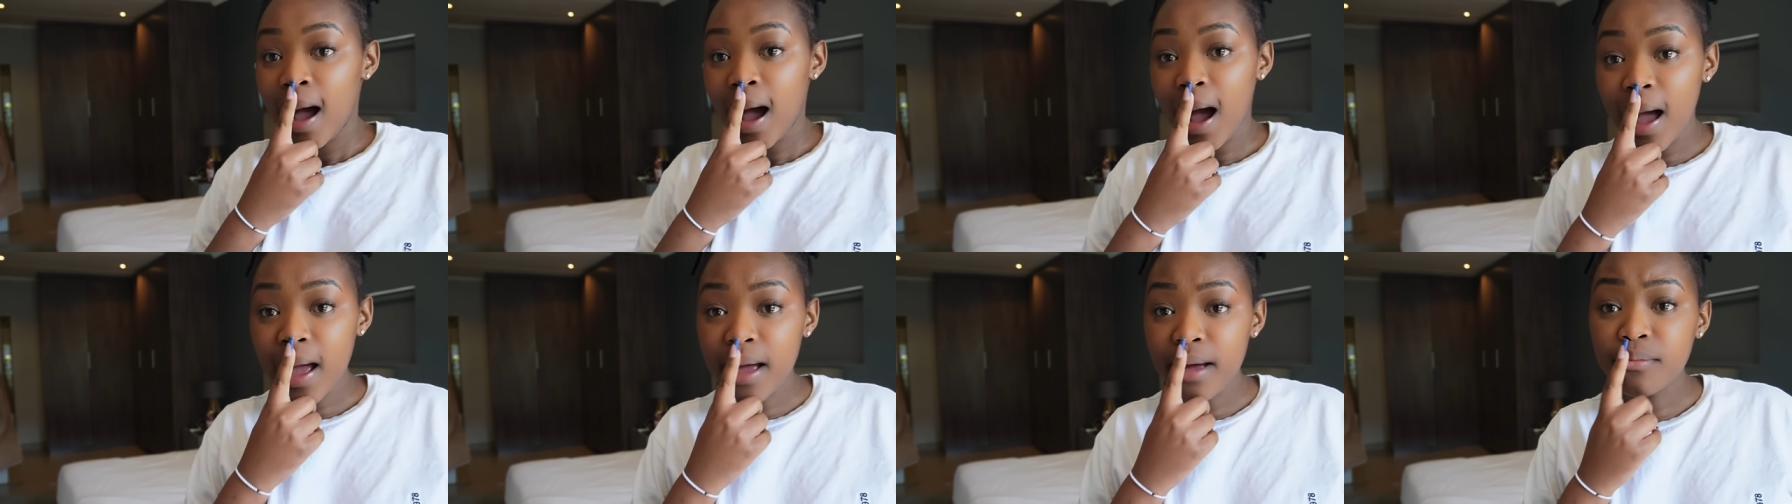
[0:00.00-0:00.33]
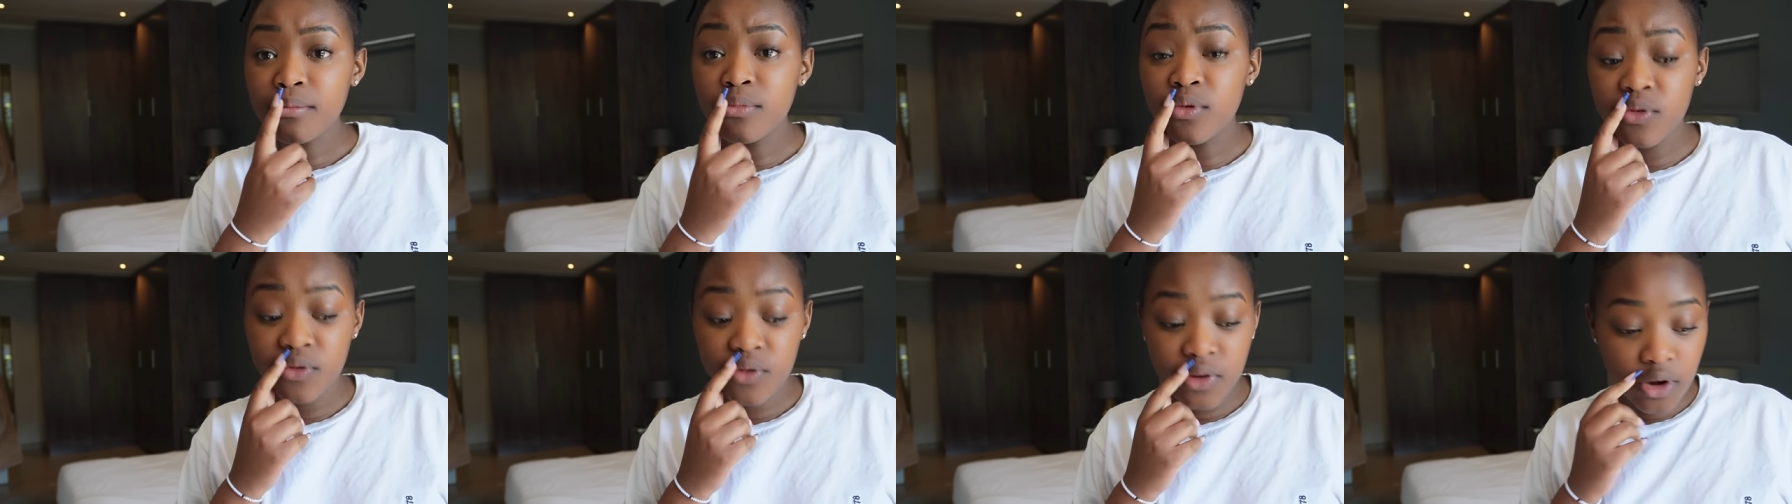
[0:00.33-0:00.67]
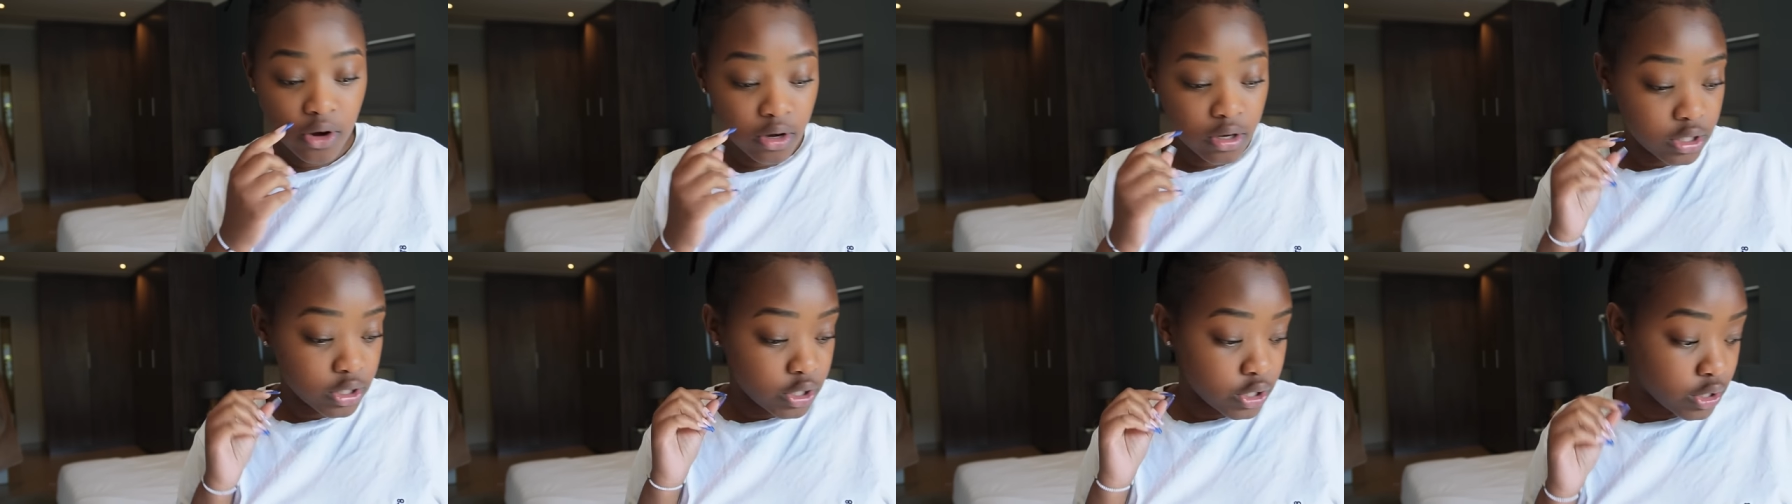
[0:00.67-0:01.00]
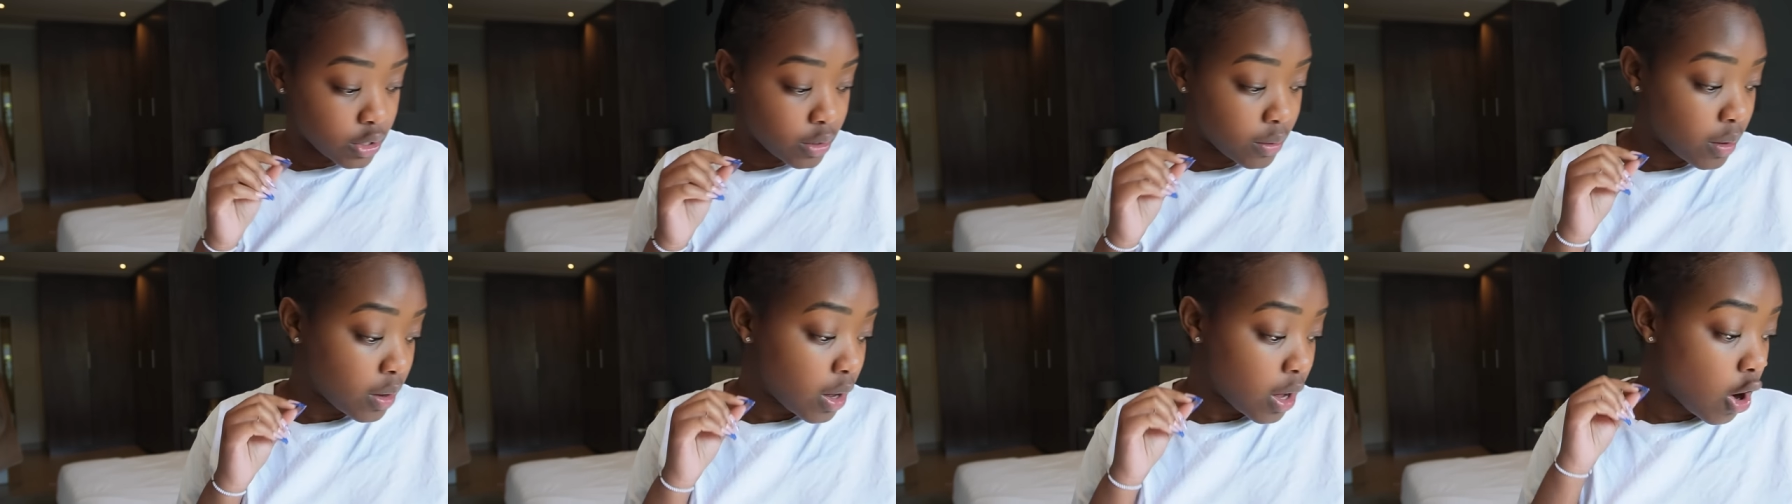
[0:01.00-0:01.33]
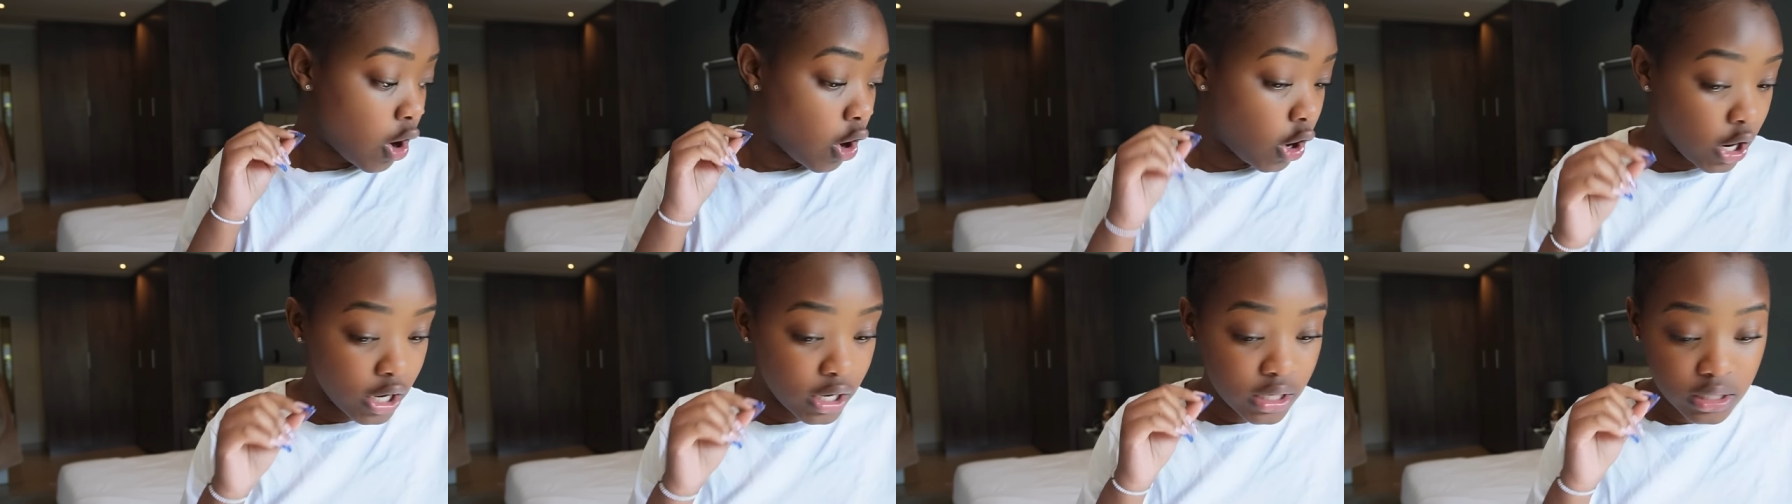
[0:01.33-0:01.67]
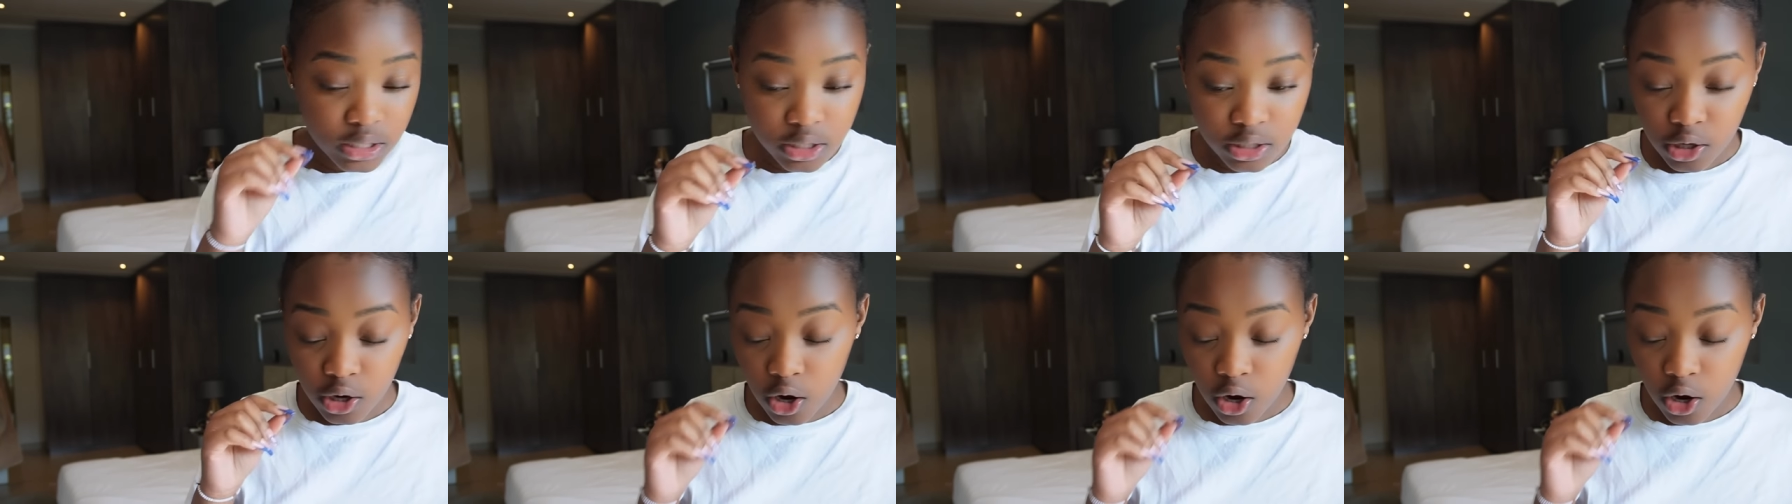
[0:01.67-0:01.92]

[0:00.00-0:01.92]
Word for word: I am moving on to the hardest